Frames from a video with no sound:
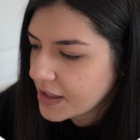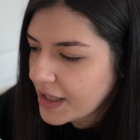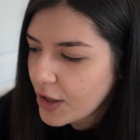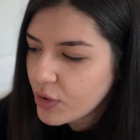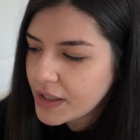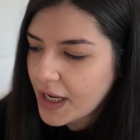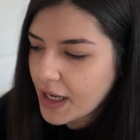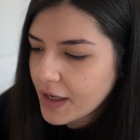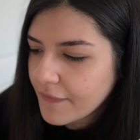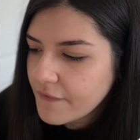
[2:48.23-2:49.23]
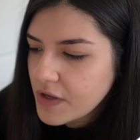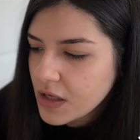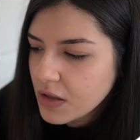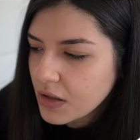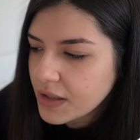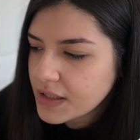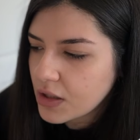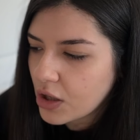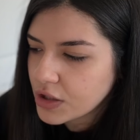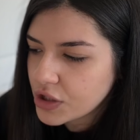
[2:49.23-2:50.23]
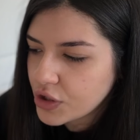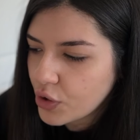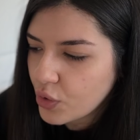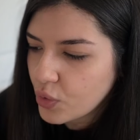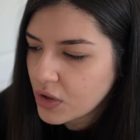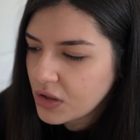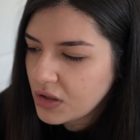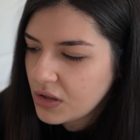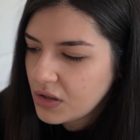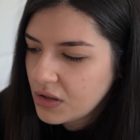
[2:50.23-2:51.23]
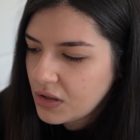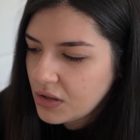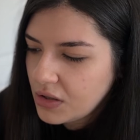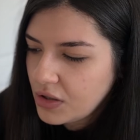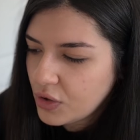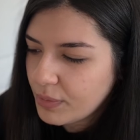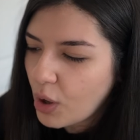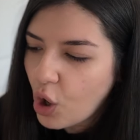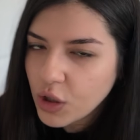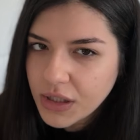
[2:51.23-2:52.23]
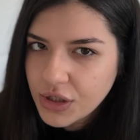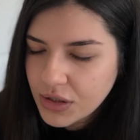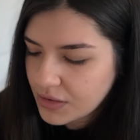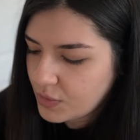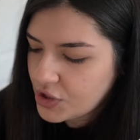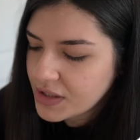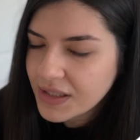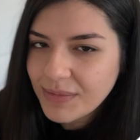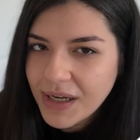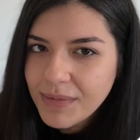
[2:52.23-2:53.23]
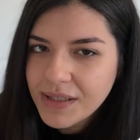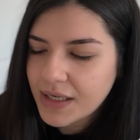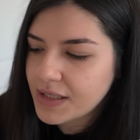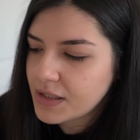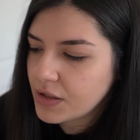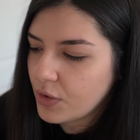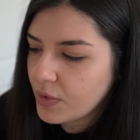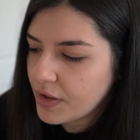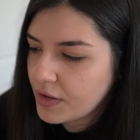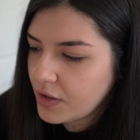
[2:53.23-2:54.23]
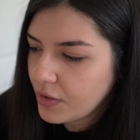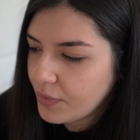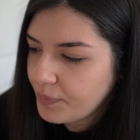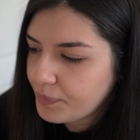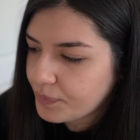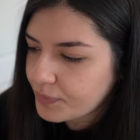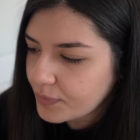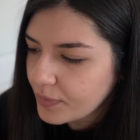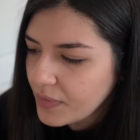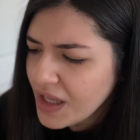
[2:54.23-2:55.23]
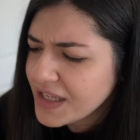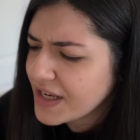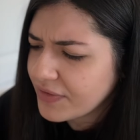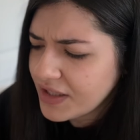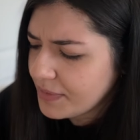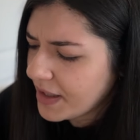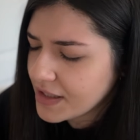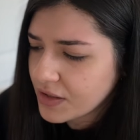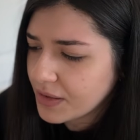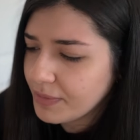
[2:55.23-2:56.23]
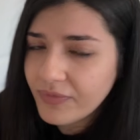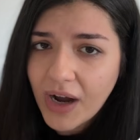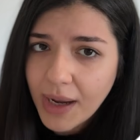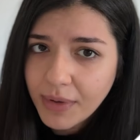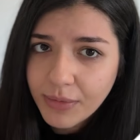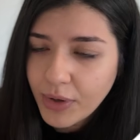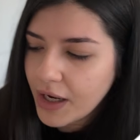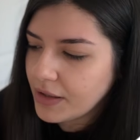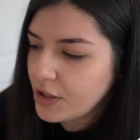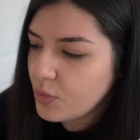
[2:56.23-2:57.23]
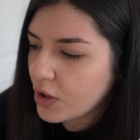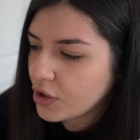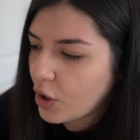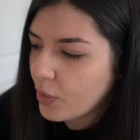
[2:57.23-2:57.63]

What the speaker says: like that organic feel. It's not so, you know, polished, which is sometimes nice to go with, you know. It definitely depends on the vibe of the brand that you want to go